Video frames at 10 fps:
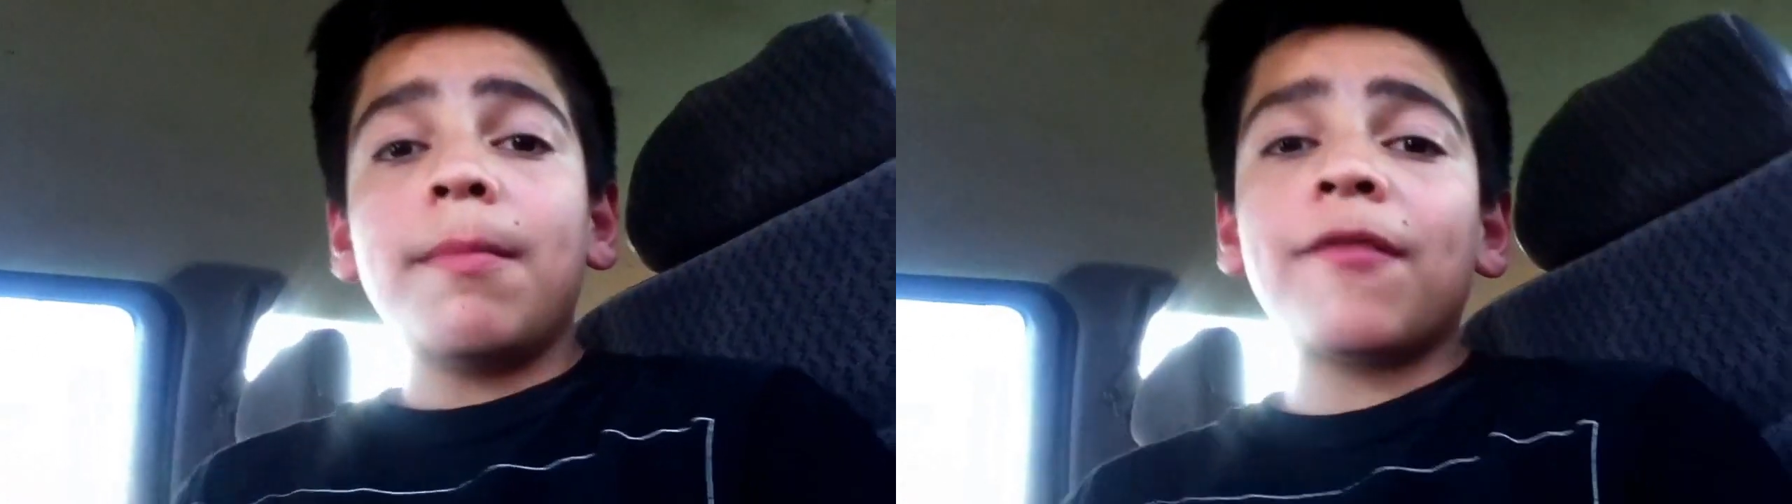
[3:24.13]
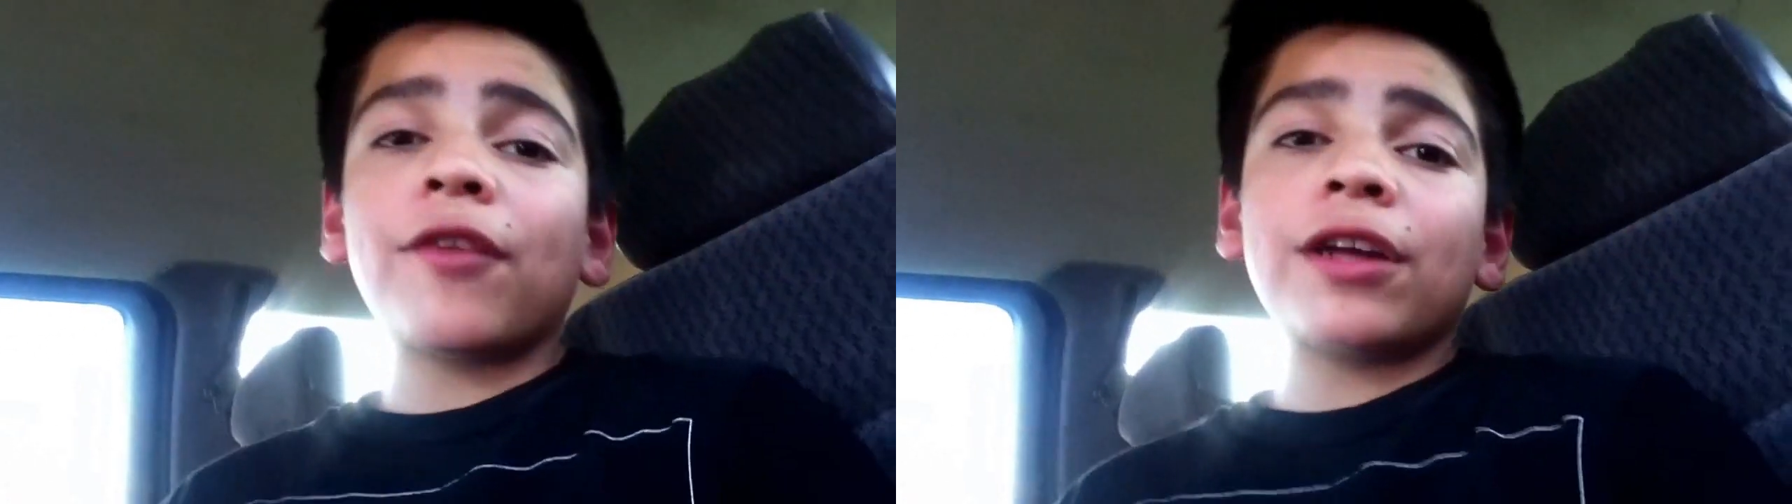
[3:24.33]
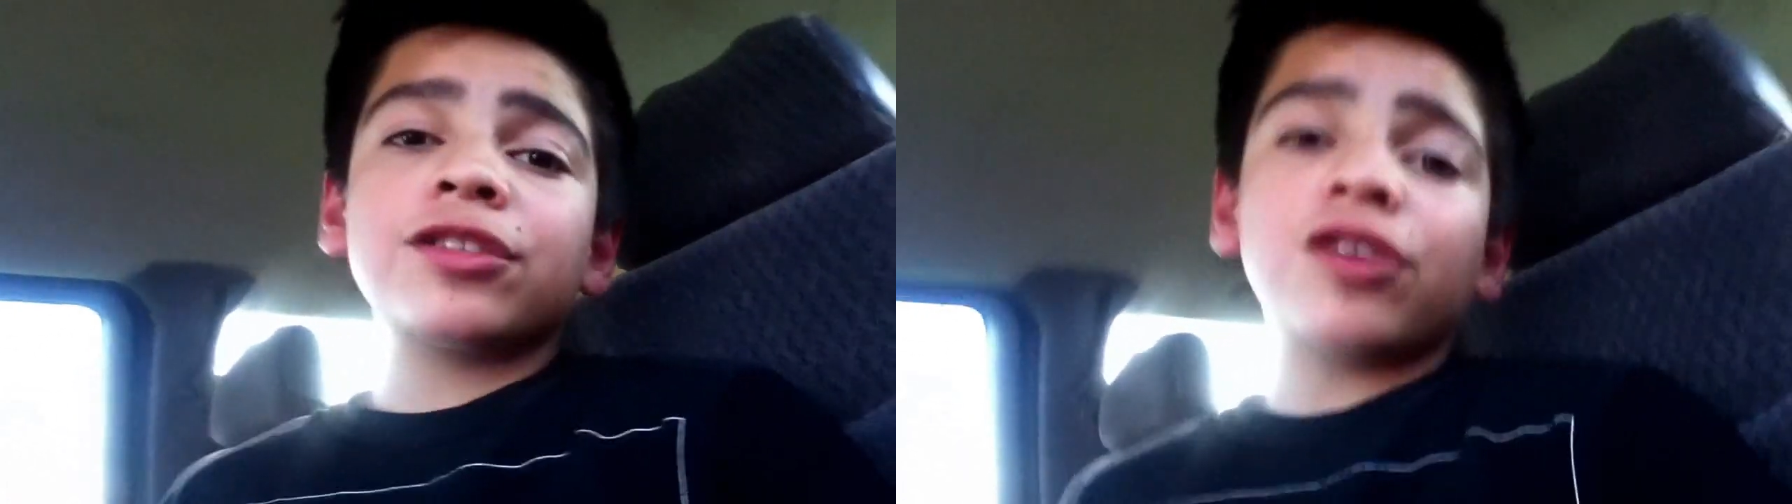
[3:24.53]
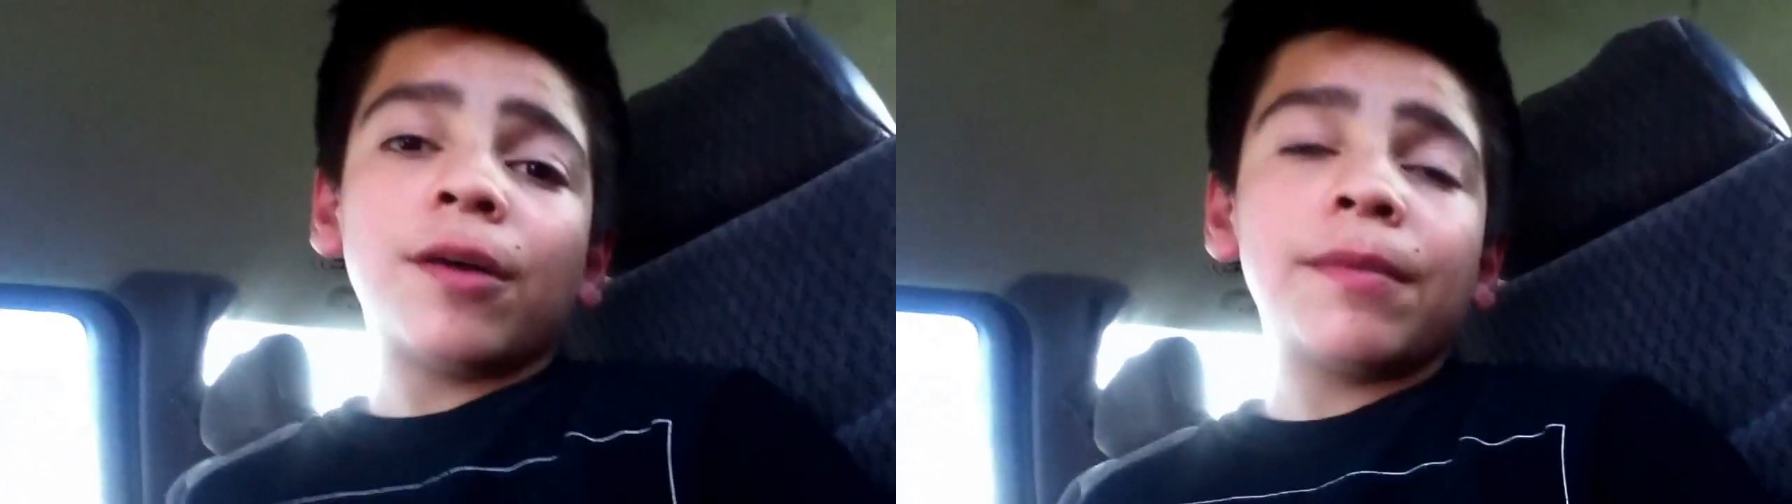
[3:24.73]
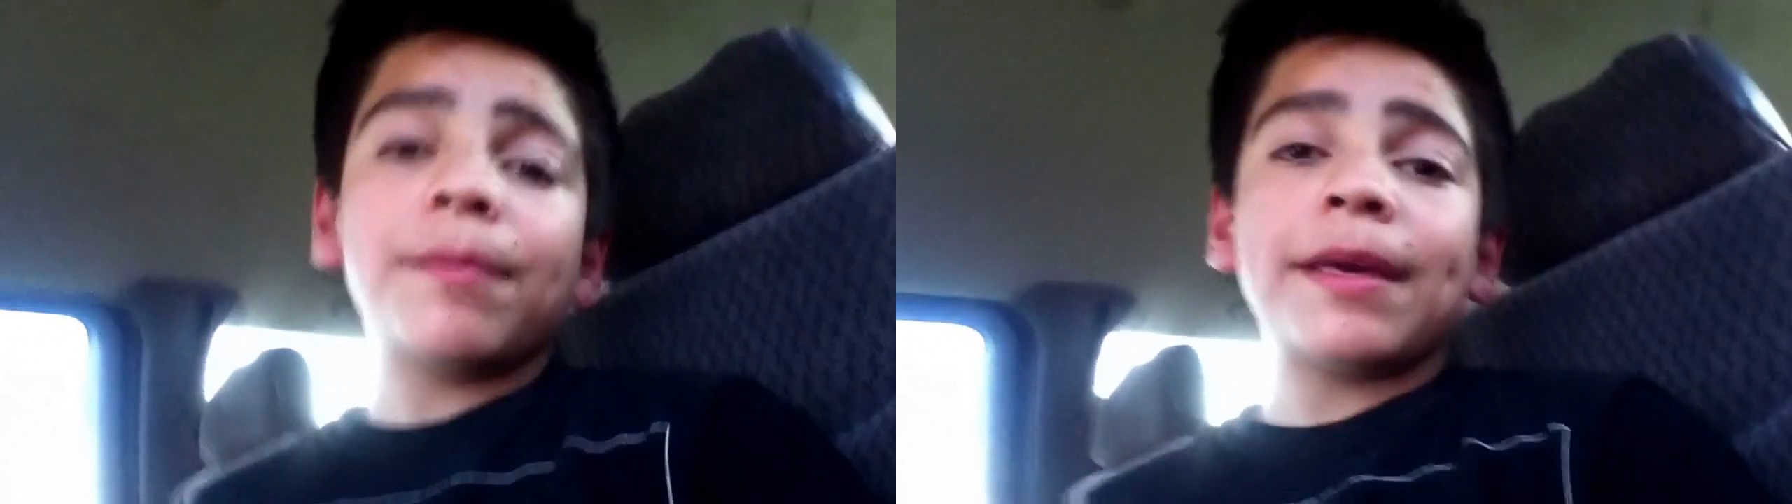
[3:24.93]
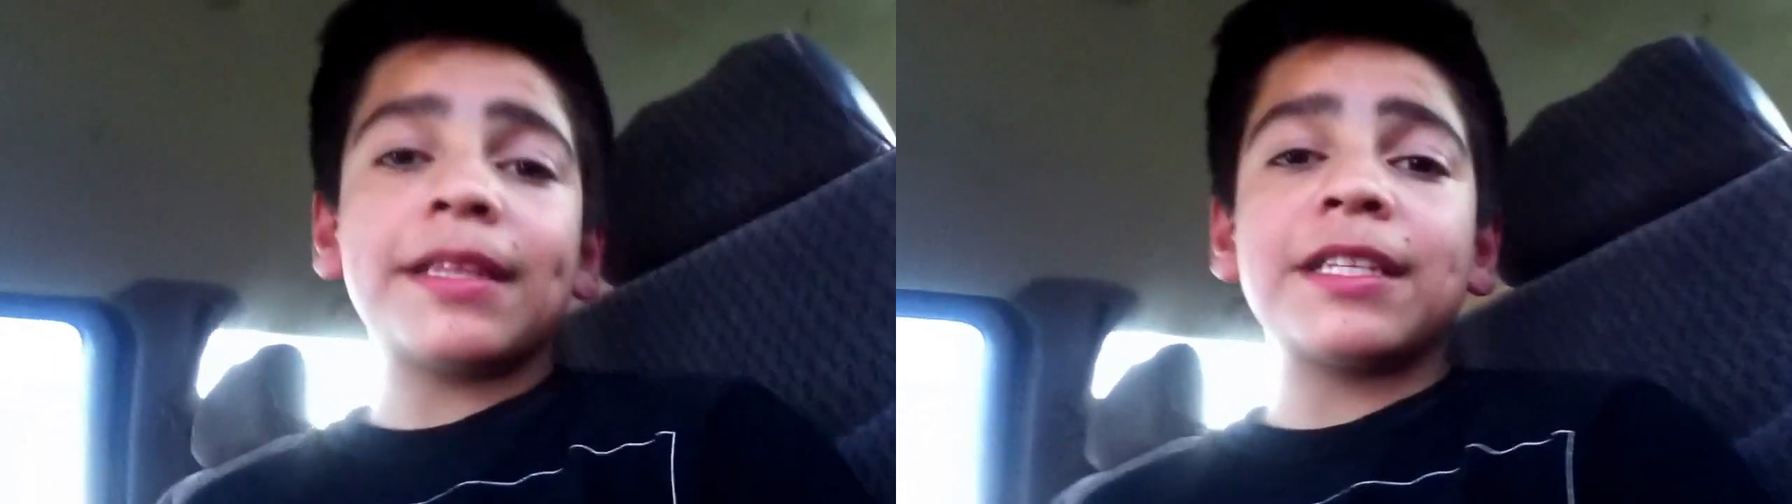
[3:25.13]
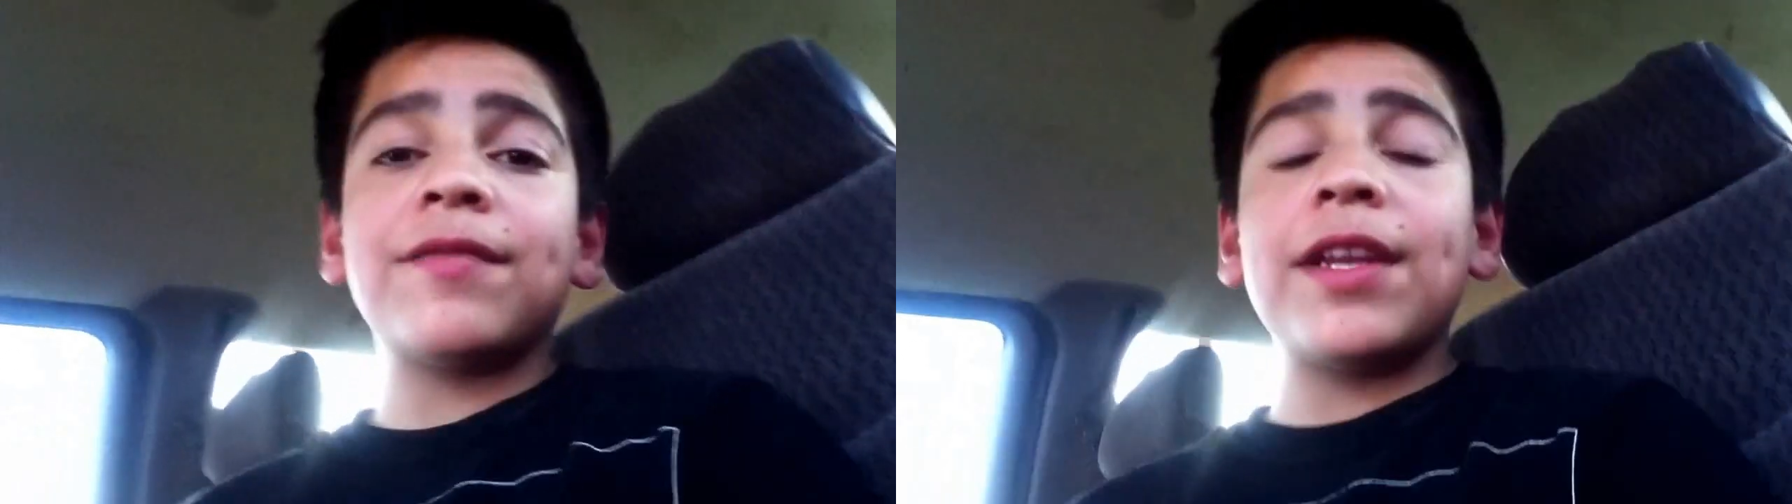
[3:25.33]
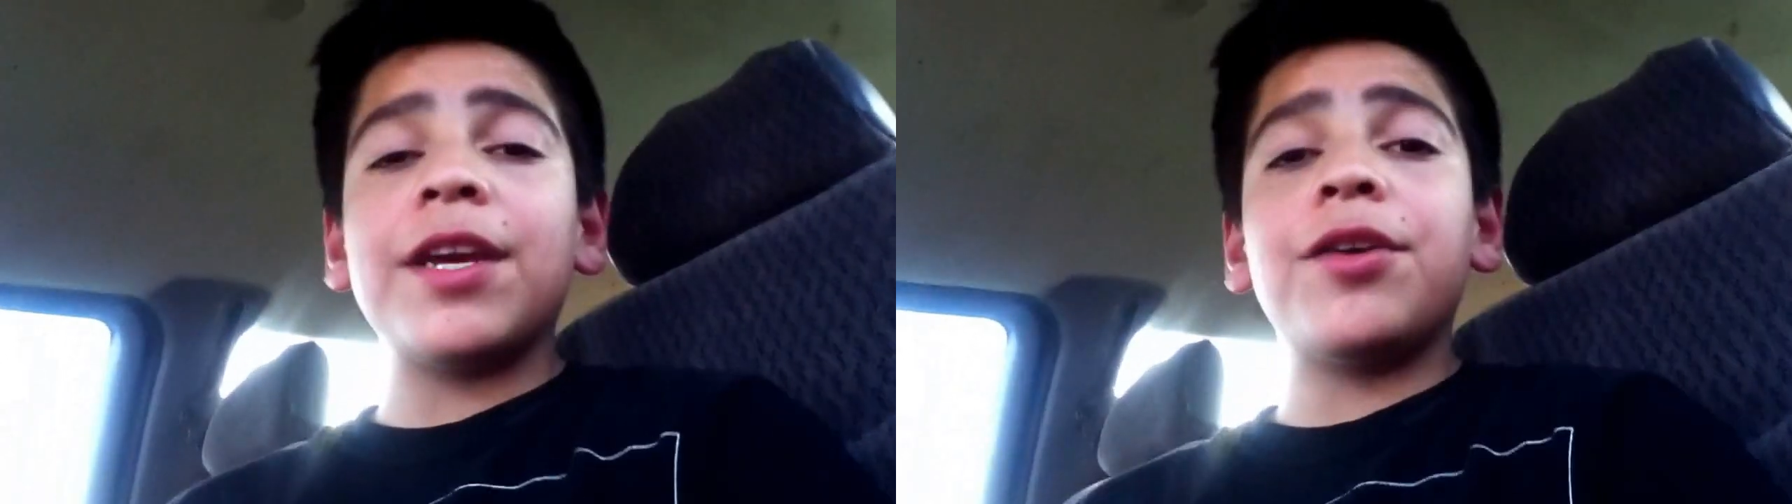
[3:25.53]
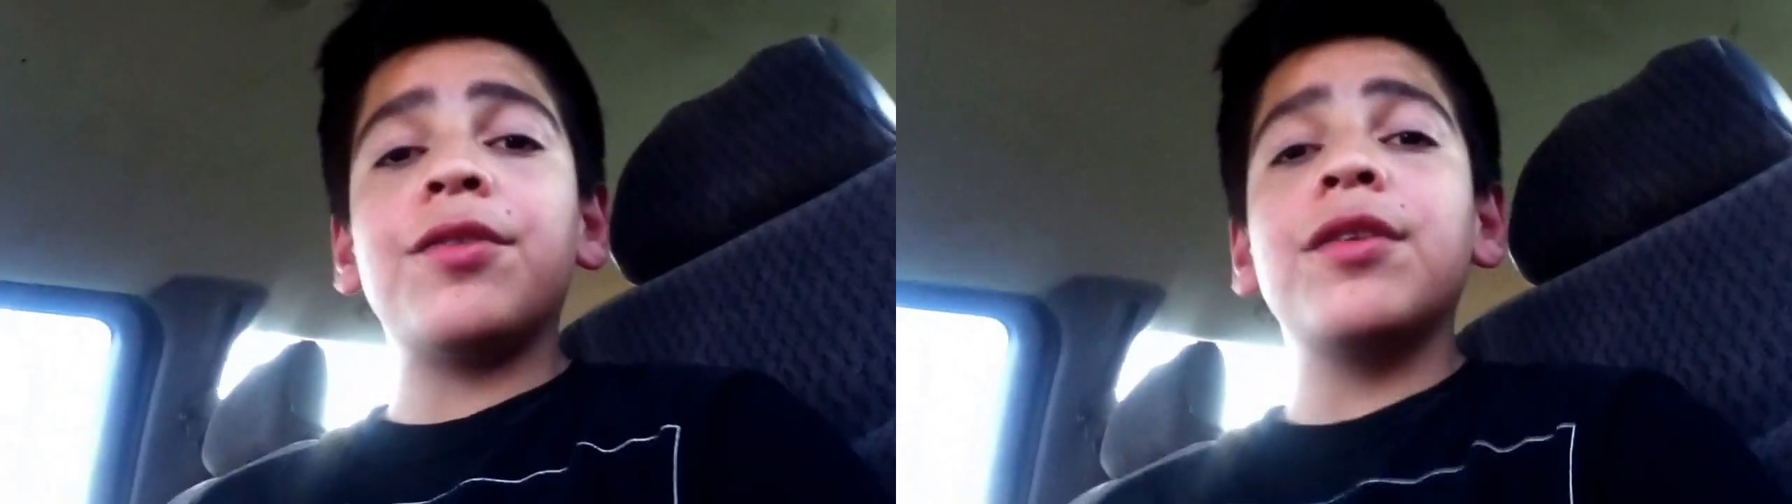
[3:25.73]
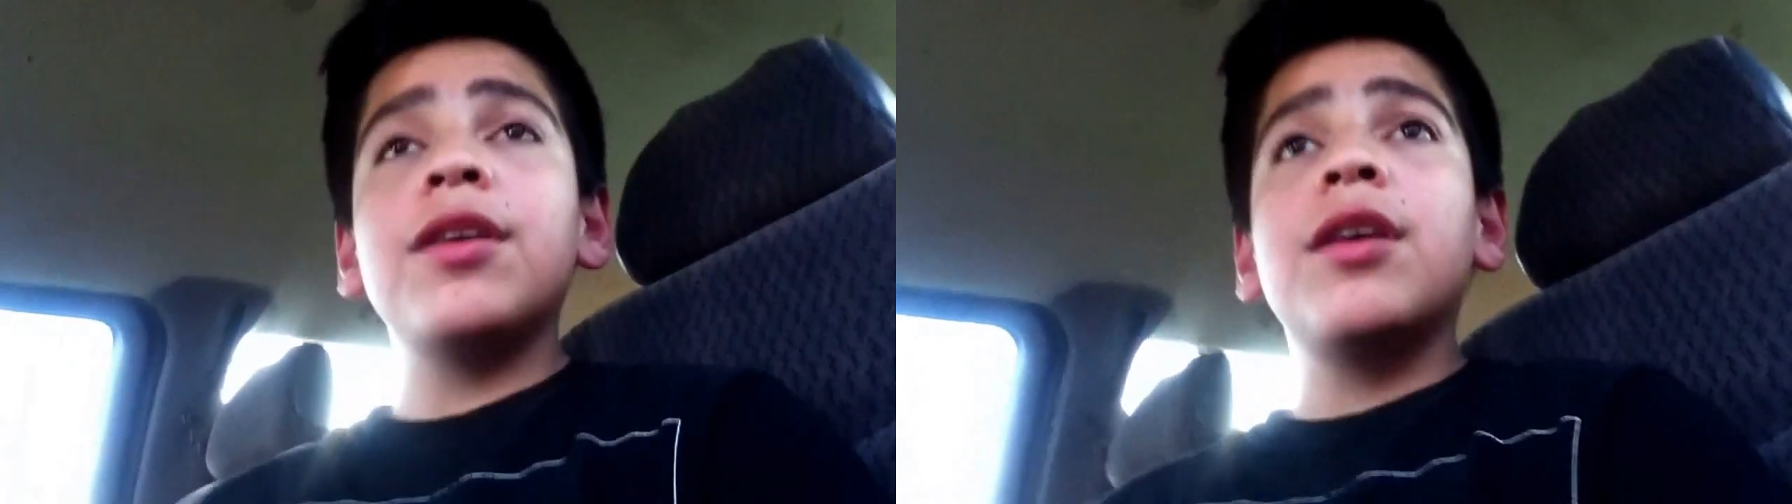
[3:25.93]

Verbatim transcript: my friends who helped me make this video.